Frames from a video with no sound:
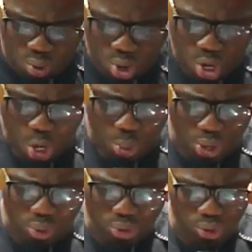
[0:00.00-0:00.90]
we are
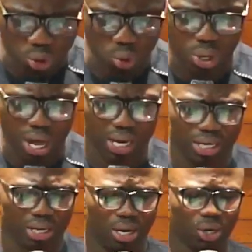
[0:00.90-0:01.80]
going to look at
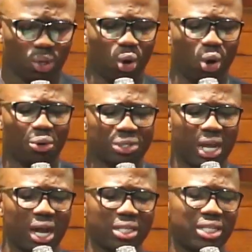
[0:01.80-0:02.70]
God's
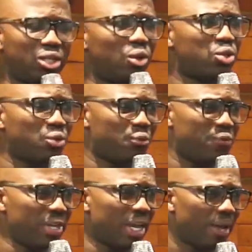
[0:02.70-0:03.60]
antidote to
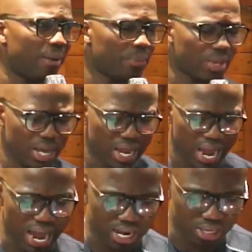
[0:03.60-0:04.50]
fear.
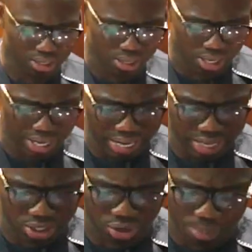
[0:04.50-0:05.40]
And uh, in the
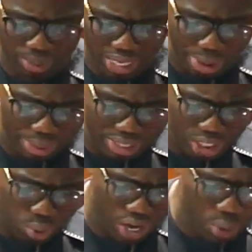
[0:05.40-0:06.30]
scripture that we just read, we